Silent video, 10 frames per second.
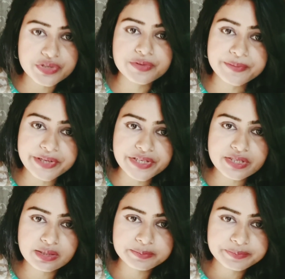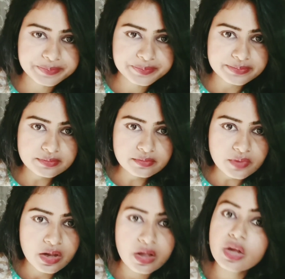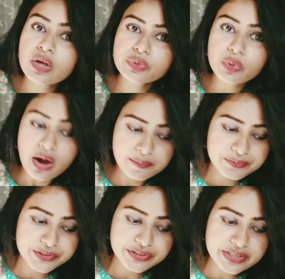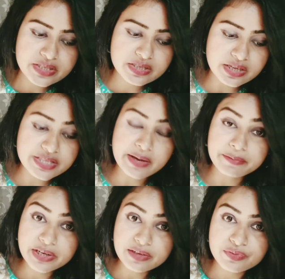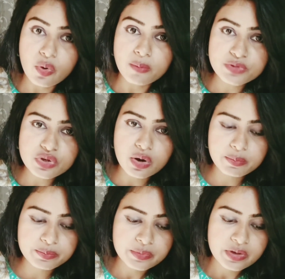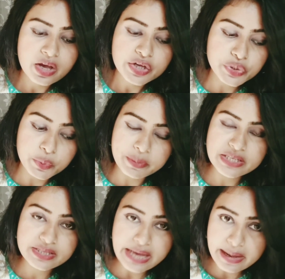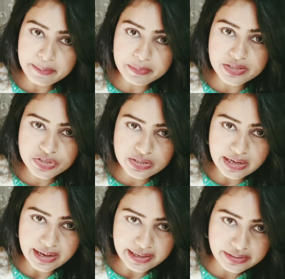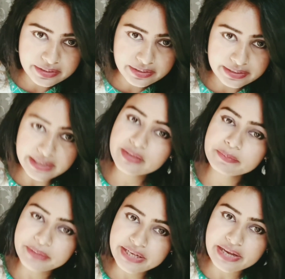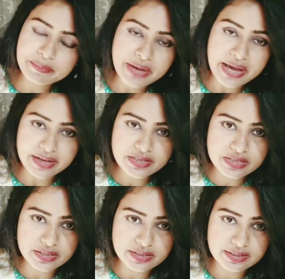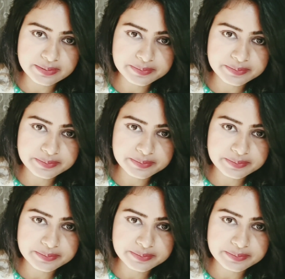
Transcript: surface. So after this, several forms of humans emerged and then became extinct.